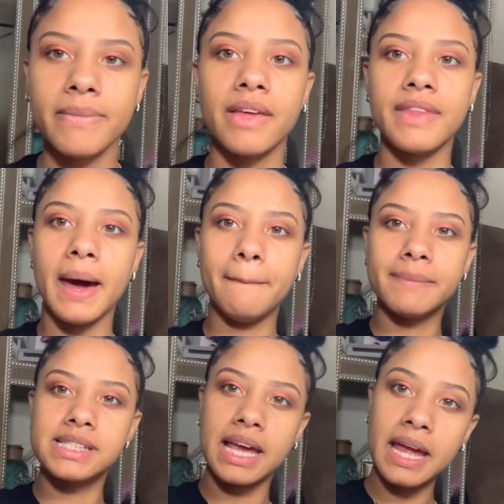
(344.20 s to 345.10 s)
That
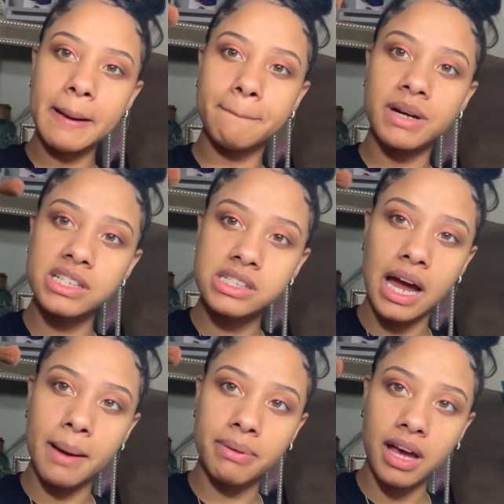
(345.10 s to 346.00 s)
same brush
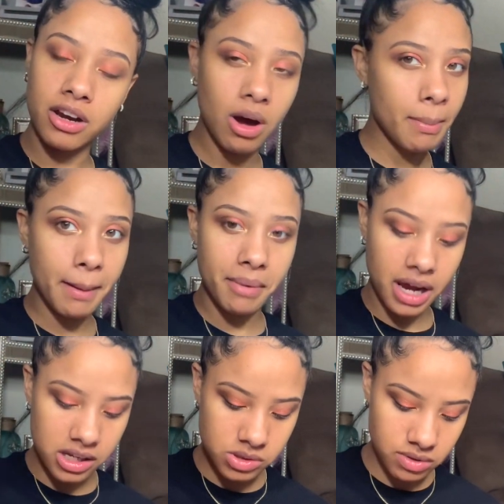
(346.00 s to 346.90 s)
I applied all my
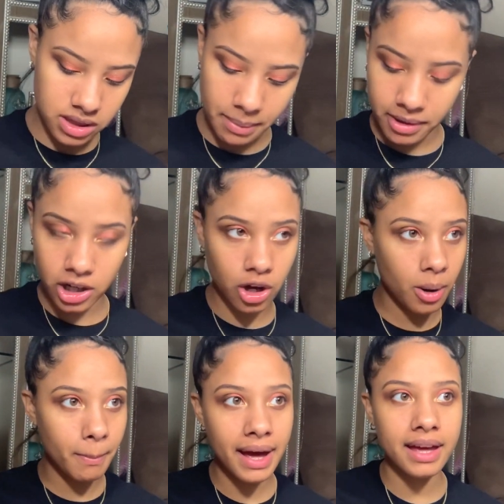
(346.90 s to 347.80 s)
browns with, I'm gonna go
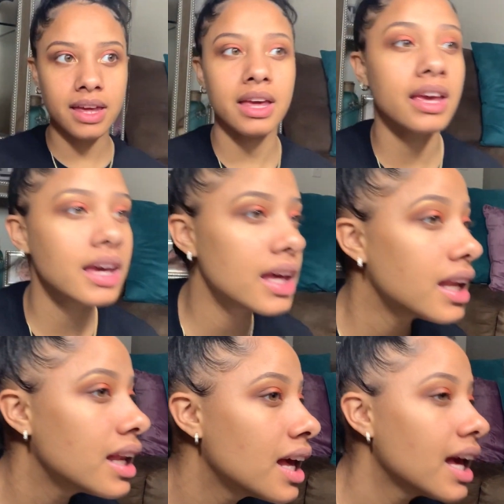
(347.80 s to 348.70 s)
back in
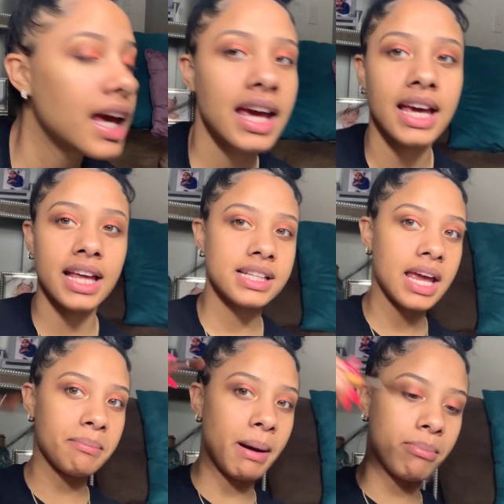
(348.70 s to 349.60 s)
and
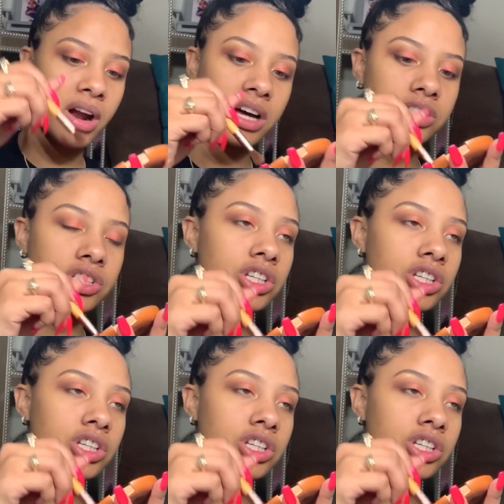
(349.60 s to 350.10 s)
take my bronzer.